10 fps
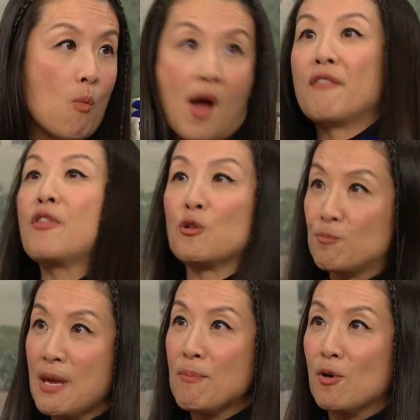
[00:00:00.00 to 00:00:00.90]
And one of hmm. those
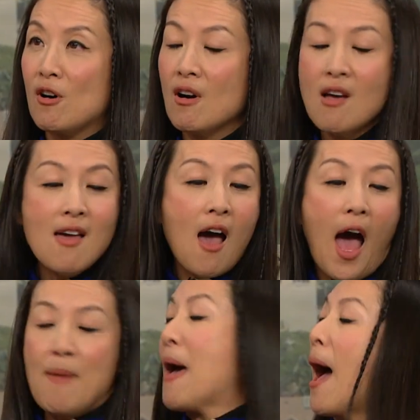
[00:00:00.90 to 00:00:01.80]
people,
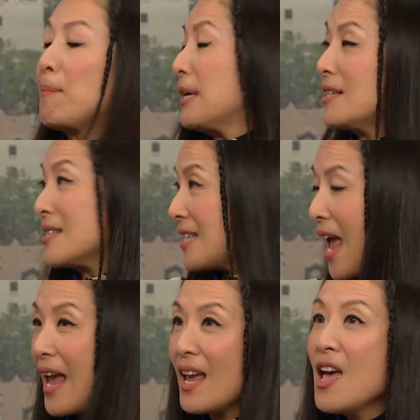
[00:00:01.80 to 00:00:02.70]
I'm happy to
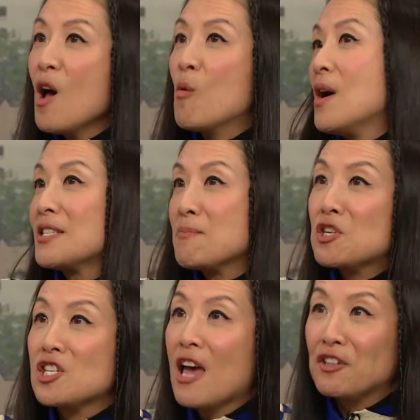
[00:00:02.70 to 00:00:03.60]
say, was
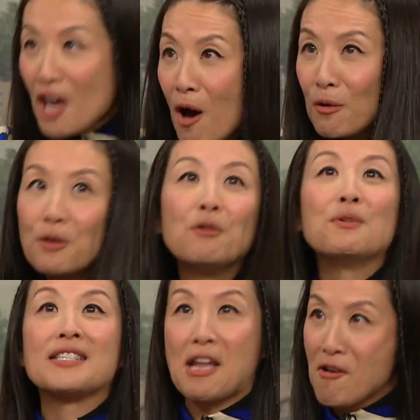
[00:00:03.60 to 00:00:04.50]
Michelle Yeoh, who
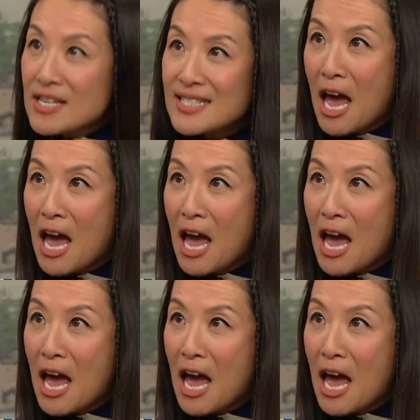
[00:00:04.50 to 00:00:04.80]
was there on